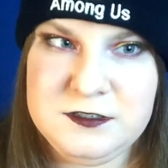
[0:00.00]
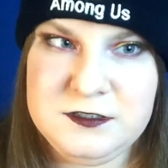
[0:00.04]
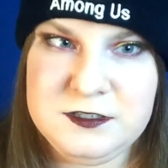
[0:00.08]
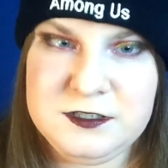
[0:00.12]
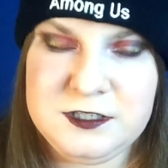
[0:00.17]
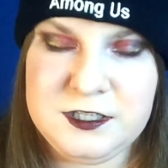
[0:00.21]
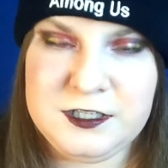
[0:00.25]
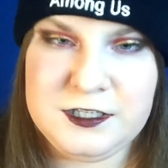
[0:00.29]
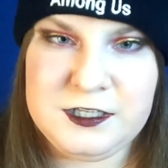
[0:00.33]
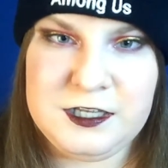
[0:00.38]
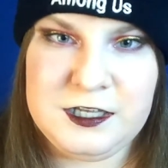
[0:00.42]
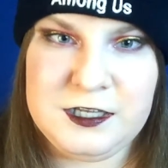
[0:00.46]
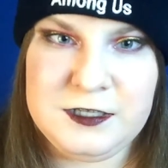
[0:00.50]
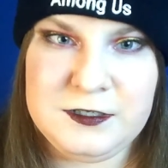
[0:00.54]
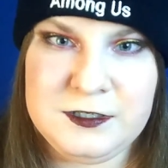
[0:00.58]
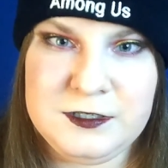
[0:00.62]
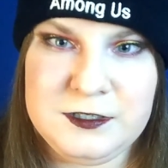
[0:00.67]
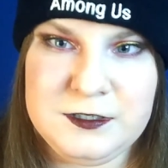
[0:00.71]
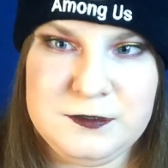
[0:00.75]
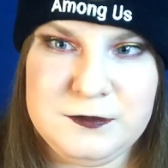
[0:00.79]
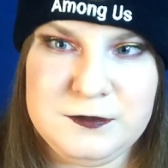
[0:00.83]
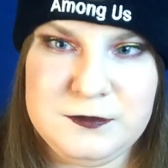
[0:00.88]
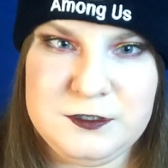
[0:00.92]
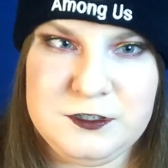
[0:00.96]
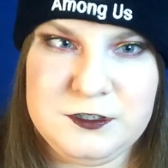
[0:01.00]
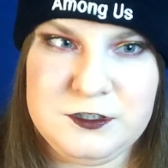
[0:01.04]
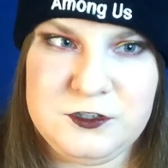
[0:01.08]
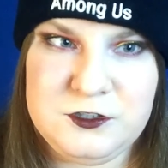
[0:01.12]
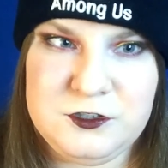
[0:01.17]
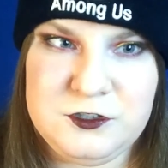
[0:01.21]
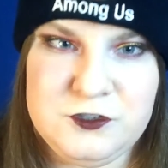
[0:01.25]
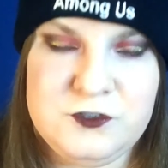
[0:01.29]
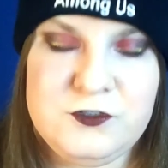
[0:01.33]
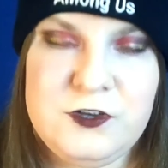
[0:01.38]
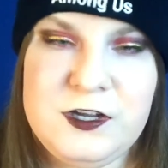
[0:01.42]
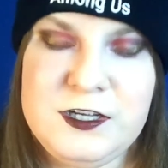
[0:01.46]
Like I
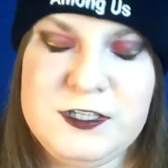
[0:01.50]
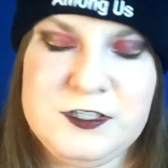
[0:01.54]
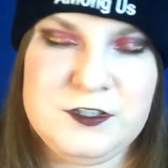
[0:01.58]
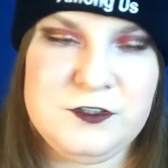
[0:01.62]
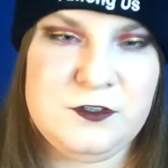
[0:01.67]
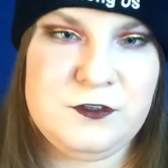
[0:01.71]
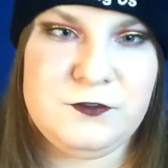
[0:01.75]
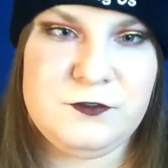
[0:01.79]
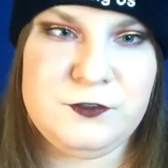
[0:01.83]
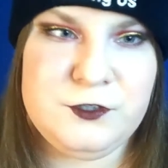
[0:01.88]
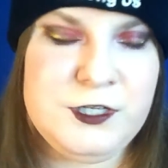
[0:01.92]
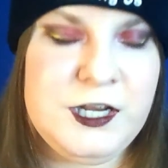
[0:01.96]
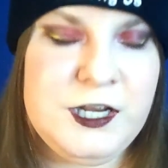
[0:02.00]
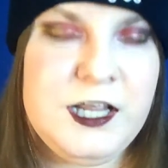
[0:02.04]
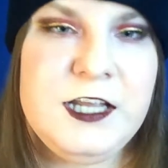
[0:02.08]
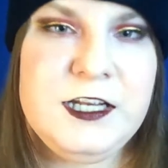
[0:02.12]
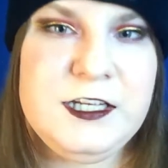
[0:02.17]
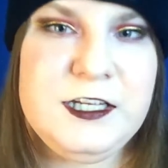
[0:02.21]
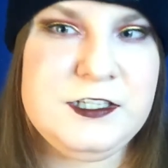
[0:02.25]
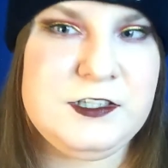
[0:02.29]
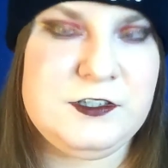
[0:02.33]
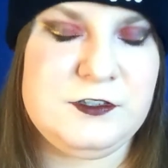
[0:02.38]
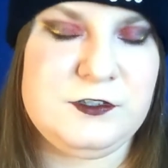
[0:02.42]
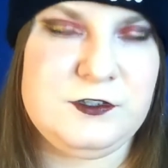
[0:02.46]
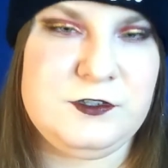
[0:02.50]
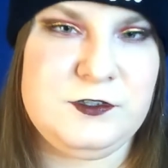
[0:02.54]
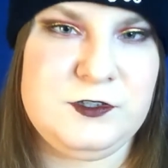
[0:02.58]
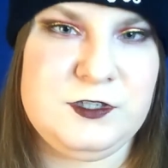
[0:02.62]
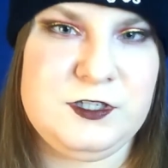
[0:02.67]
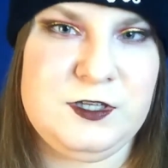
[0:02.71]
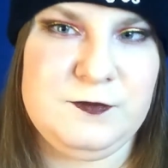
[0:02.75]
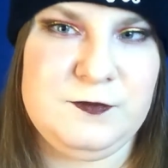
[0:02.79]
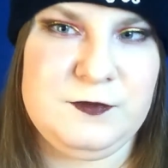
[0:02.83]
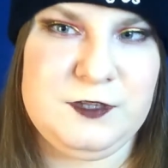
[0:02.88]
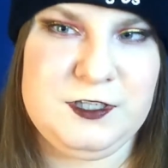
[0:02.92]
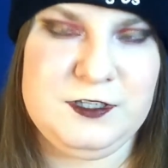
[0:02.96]
tried to go for an 80s look or
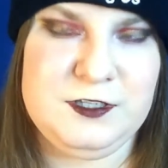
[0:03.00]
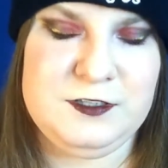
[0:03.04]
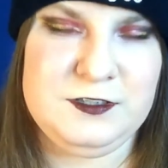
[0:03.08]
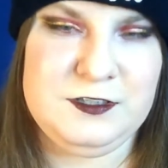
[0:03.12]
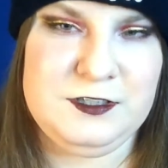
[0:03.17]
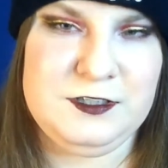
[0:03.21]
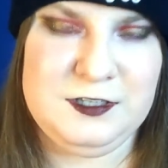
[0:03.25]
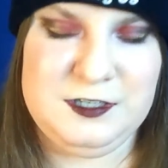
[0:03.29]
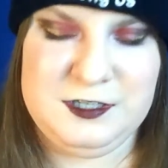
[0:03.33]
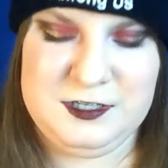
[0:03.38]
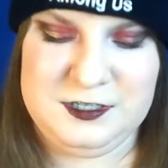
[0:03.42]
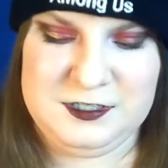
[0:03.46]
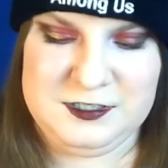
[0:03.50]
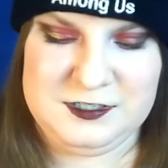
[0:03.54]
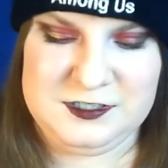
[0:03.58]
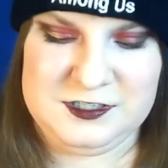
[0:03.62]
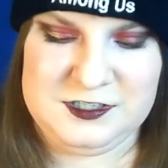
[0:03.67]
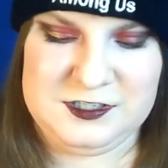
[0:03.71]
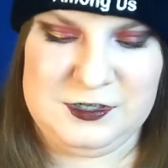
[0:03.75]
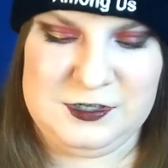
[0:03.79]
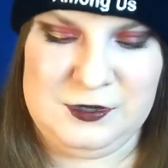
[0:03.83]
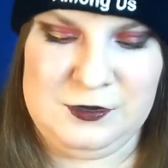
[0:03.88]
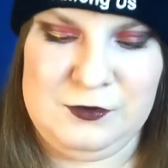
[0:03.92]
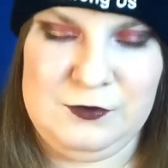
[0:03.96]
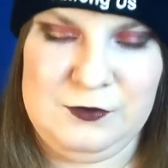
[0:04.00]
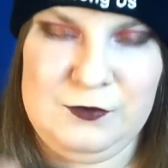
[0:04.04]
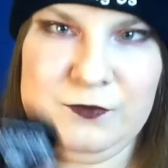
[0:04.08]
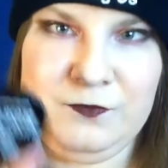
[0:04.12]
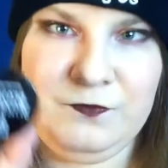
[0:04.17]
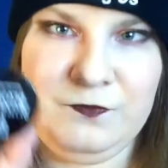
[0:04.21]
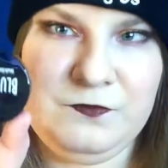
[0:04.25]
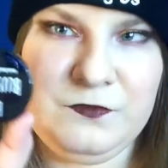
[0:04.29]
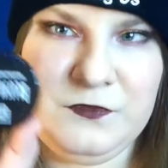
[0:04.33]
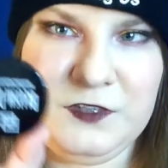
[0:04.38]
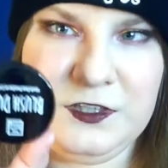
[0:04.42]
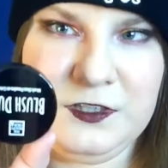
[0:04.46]
something. So,
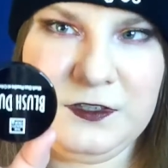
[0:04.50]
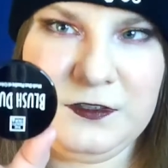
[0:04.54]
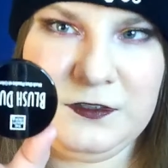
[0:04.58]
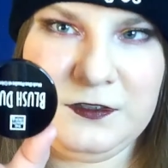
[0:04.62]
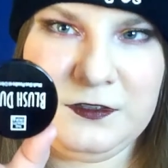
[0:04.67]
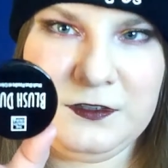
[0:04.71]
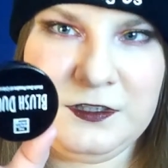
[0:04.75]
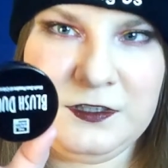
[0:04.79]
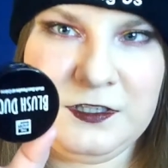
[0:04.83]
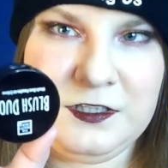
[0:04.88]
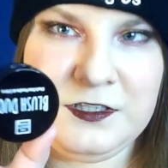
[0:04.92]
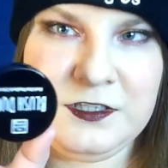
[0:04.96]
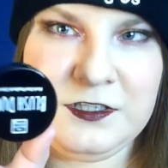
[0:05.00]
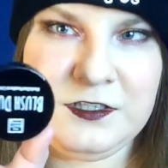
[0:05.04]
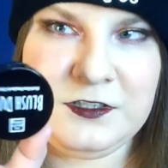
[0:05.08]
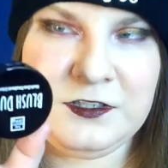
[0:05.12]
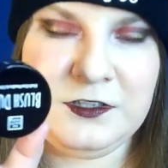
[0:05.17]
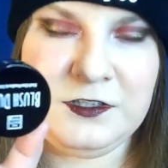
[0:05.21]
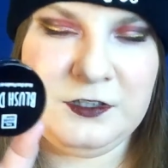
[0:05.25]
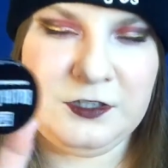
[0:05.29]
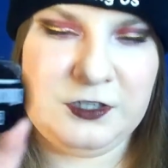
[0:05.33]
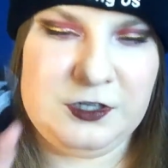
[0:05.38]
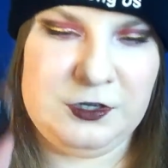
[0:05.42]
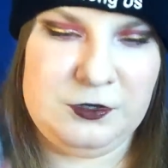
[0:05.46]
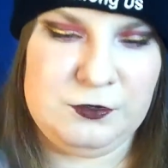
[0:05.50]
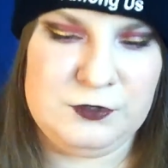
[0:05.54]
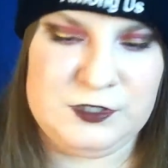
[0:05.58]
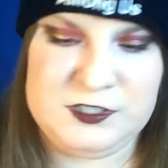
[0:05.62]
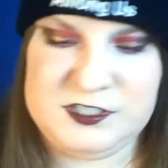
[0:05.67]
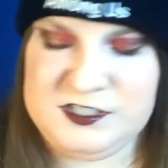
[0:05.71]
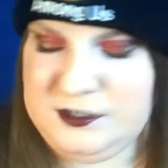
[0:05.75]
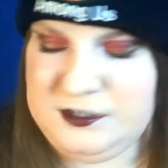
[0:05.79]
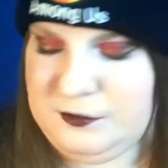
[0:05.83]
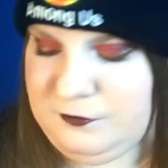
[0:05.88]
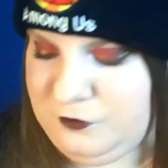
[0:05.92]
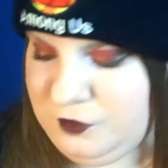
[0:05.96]
this is gonna go to
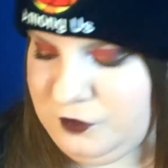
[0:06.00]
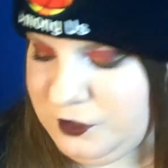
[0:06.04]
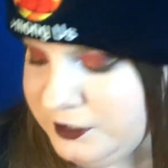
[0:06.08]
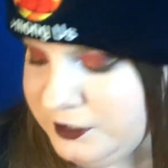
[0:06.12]
someone.